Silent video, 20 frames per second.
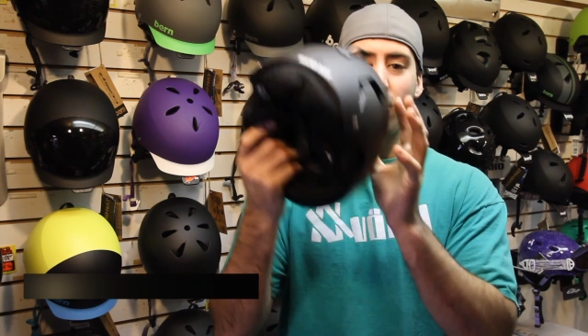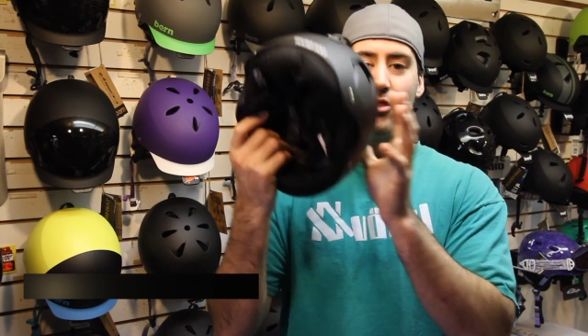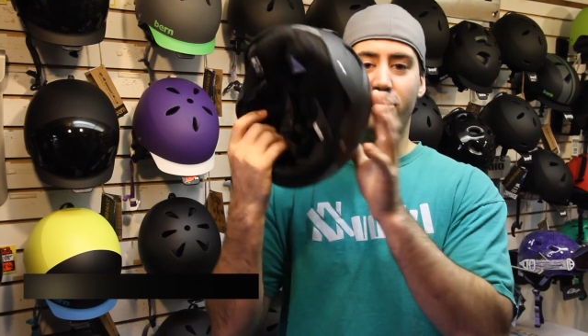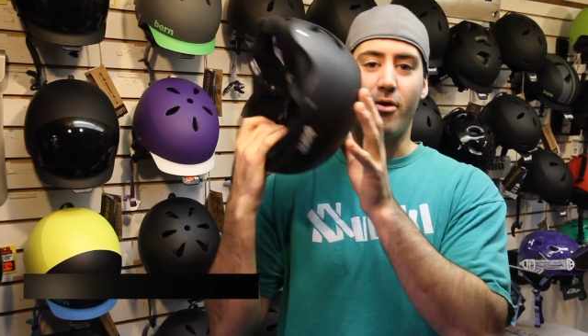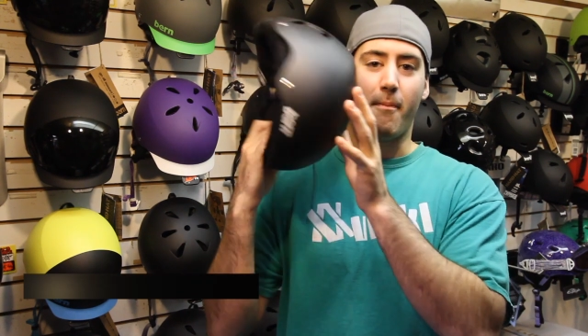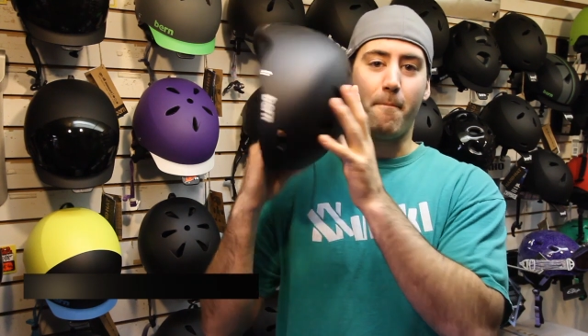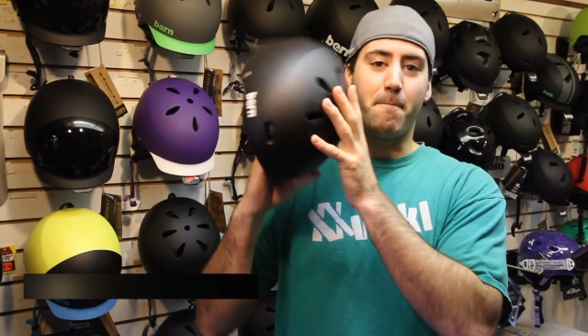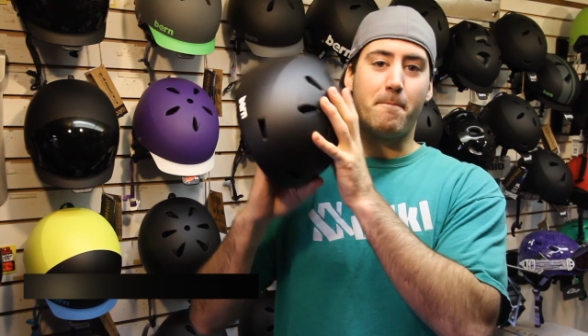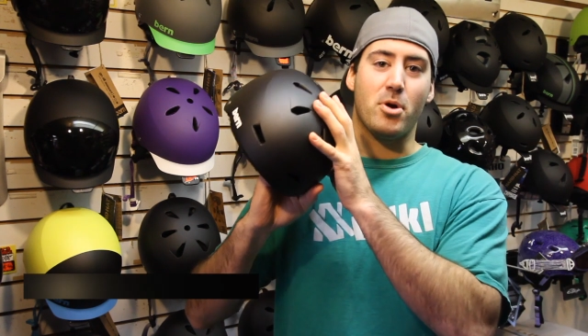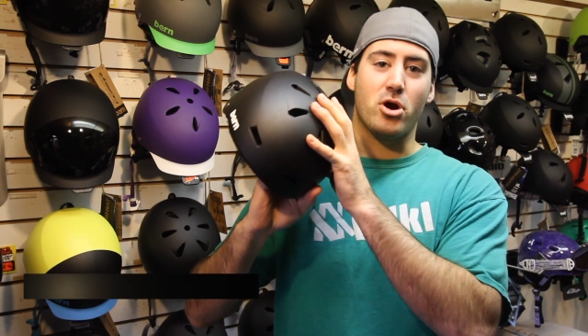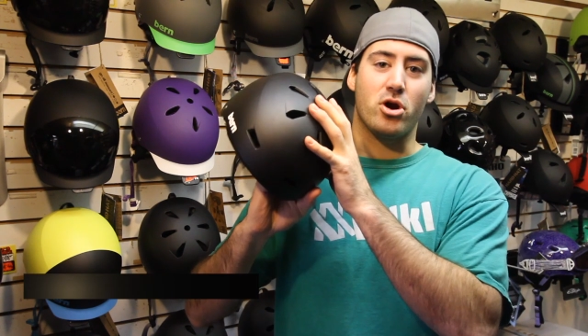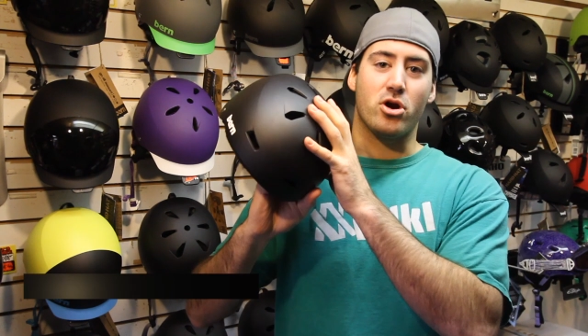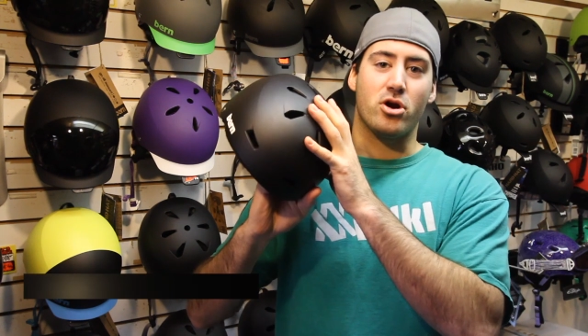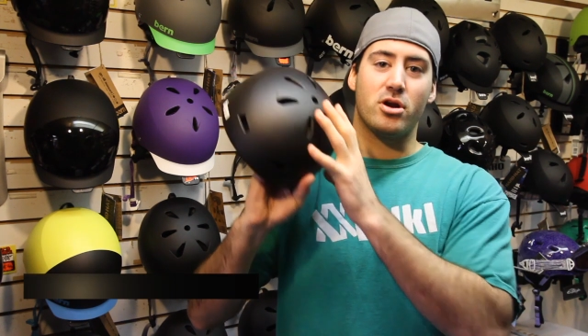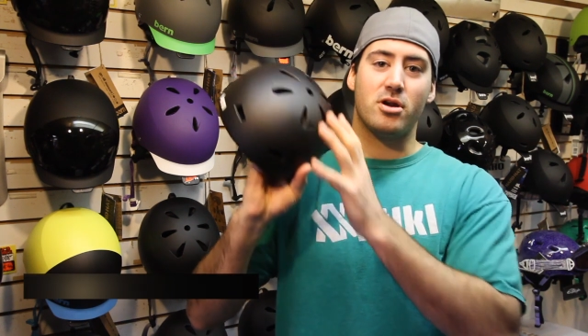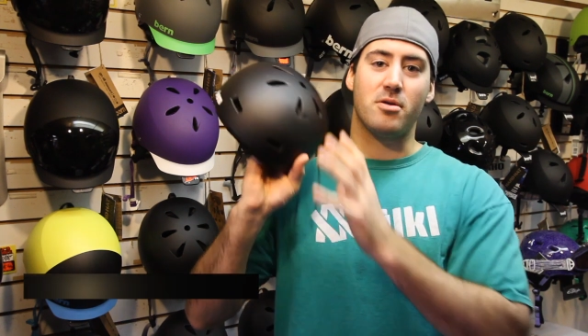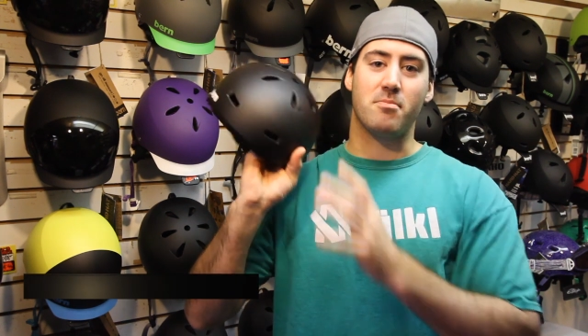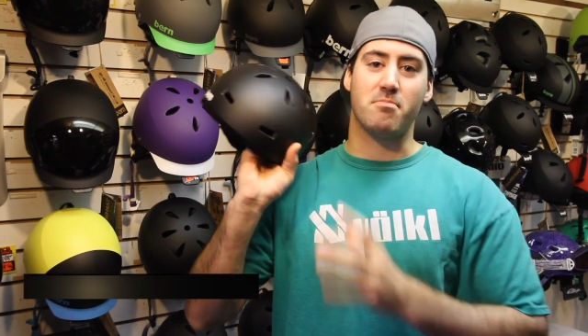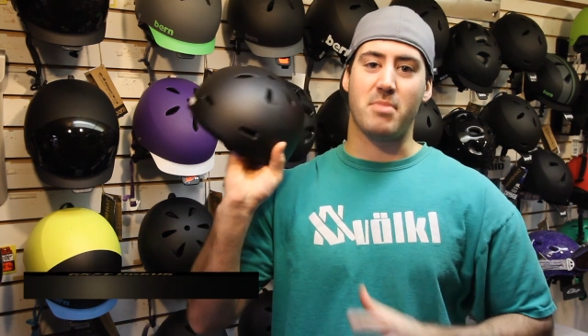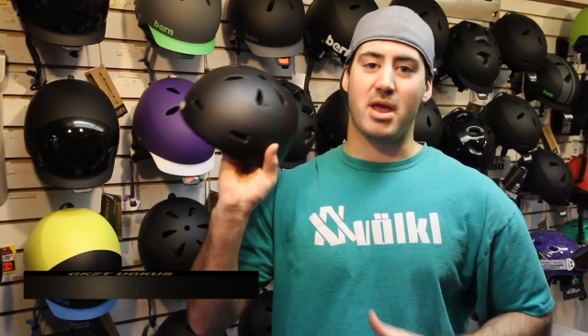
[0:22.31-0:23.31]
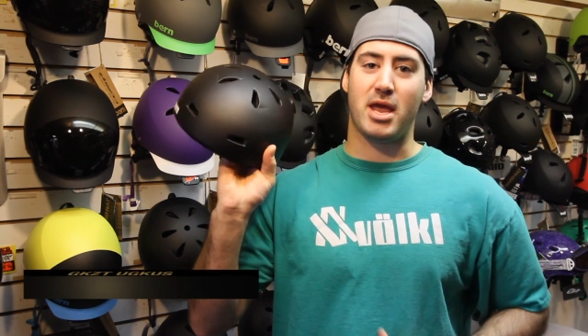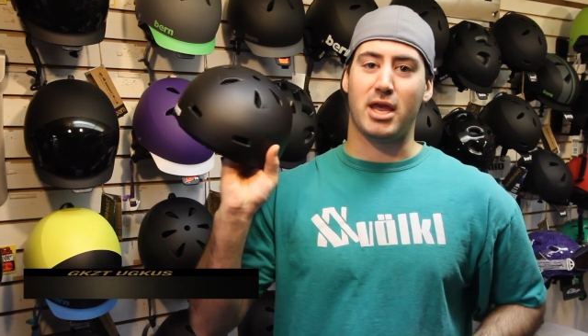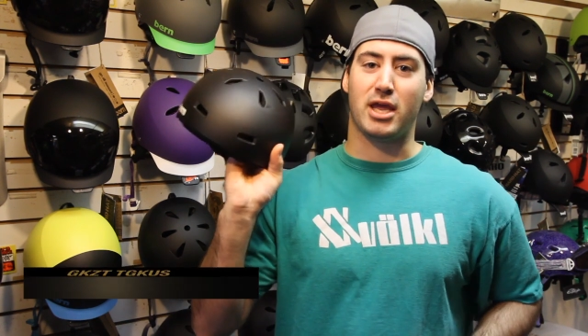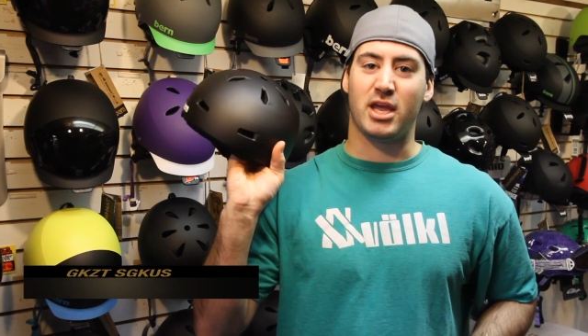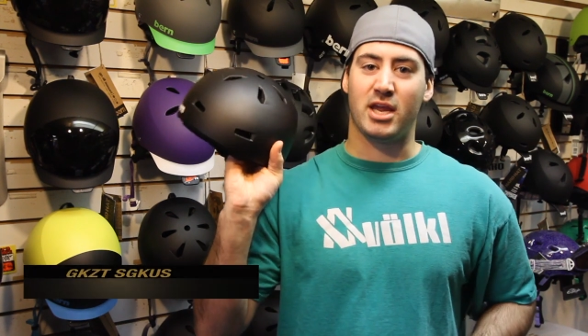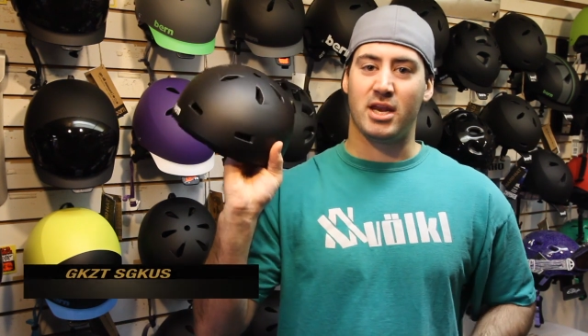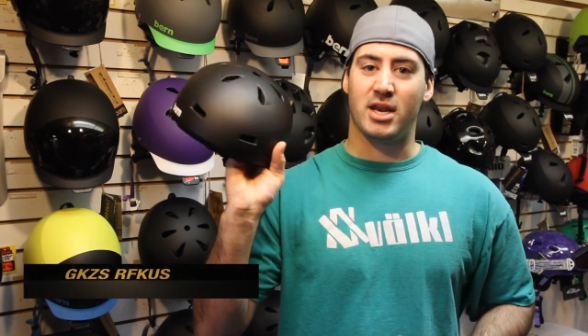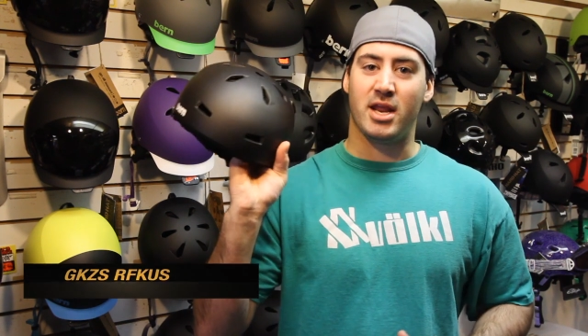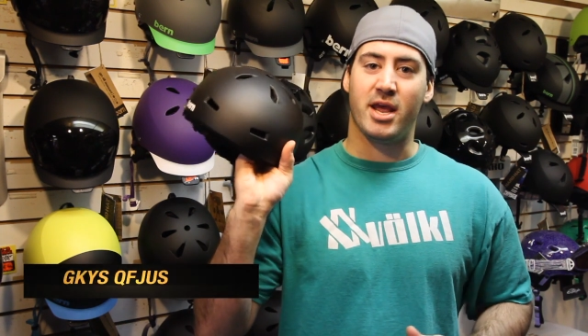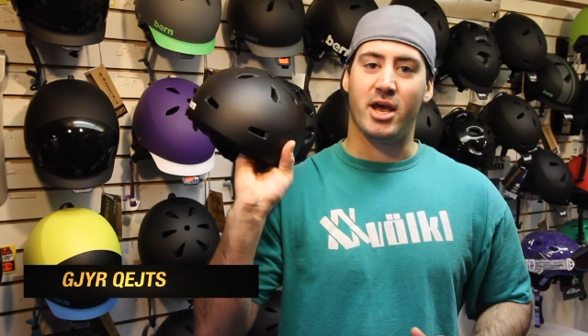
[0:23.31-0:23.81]
the Bern
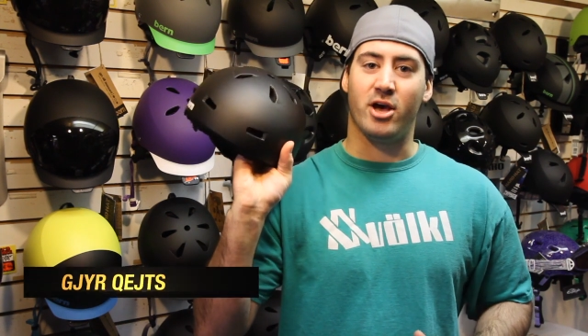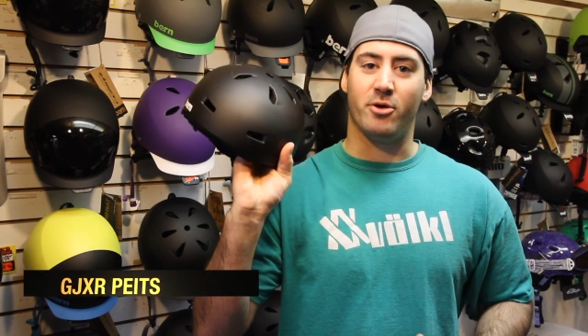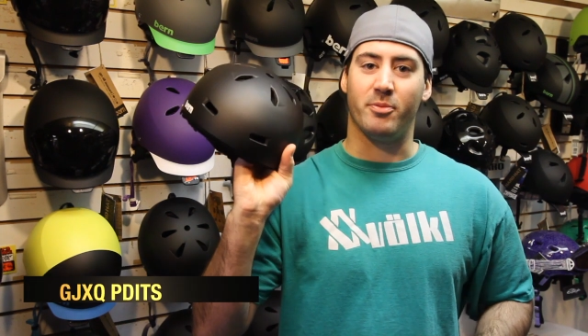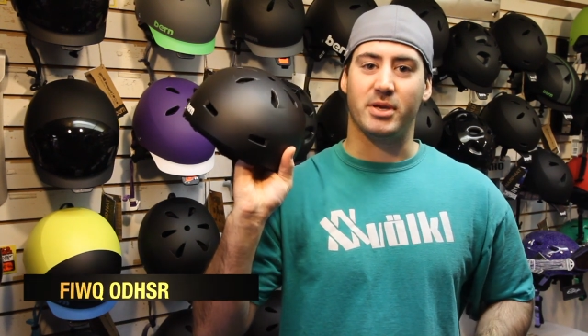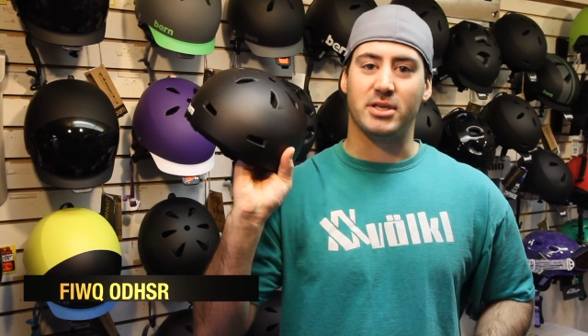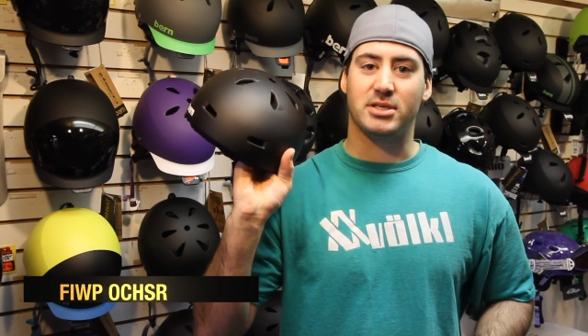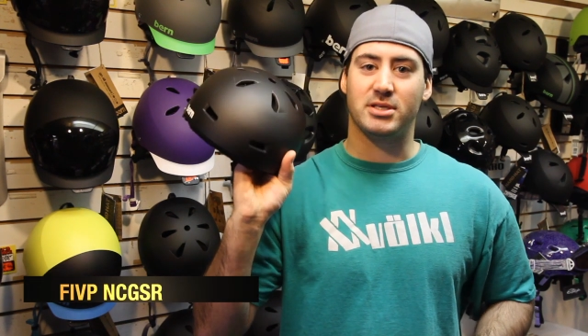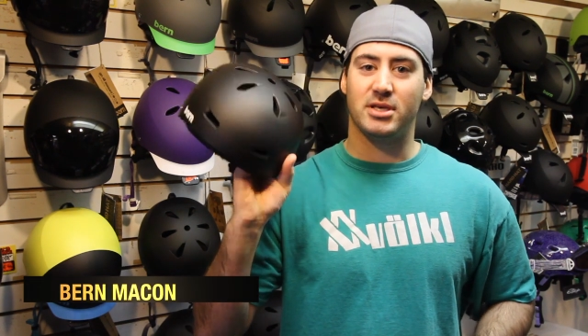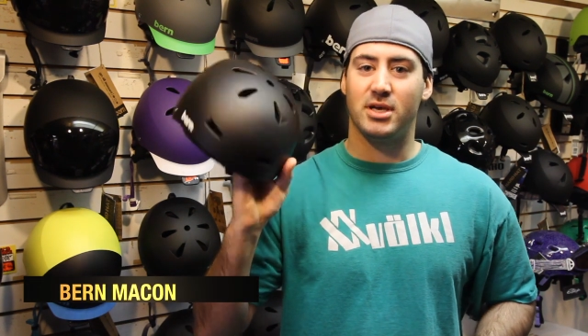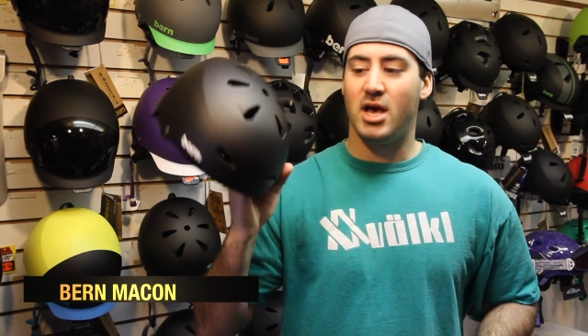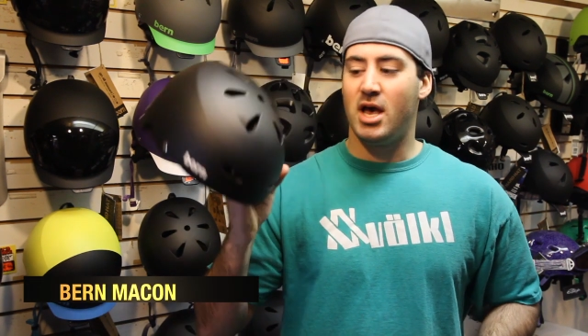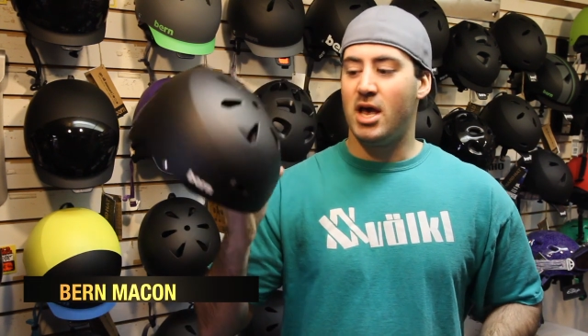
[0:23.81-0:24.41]
Macon helmet.